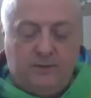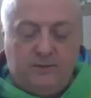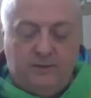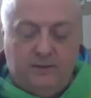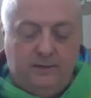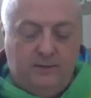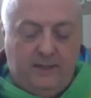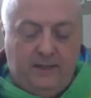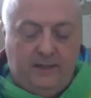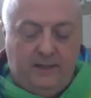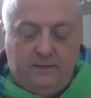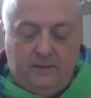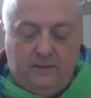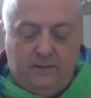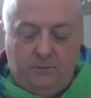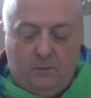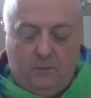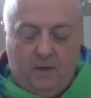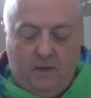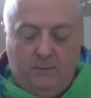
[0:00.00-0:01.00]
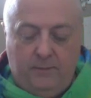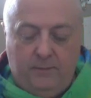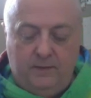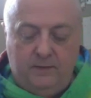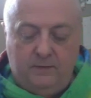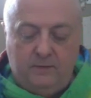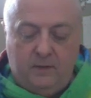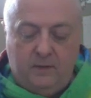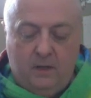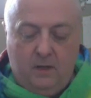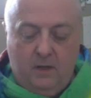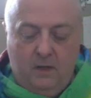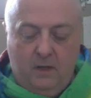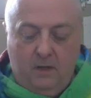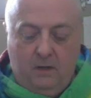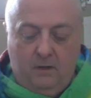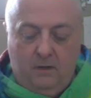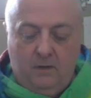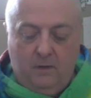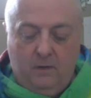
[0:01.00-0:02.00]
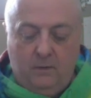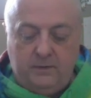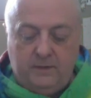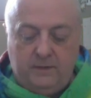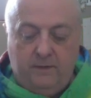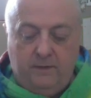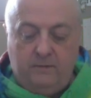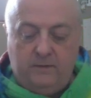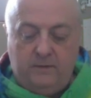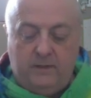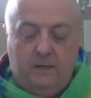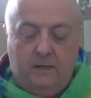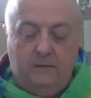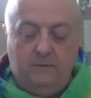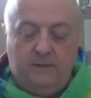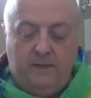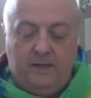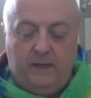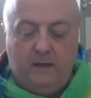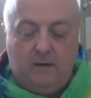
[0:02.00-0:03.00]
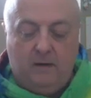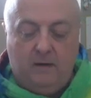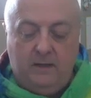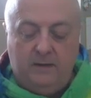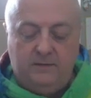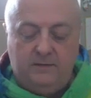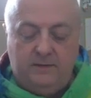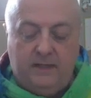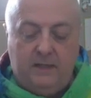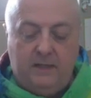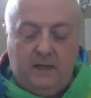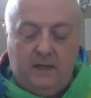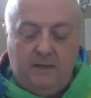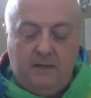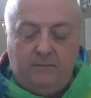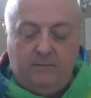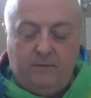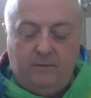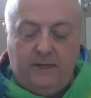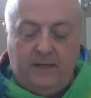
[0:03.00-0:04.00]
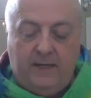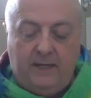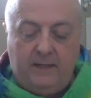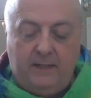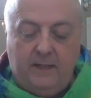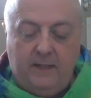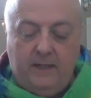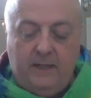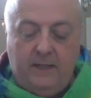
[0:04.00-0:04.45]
and the Anthony Robbins and all those others out there is that they forget,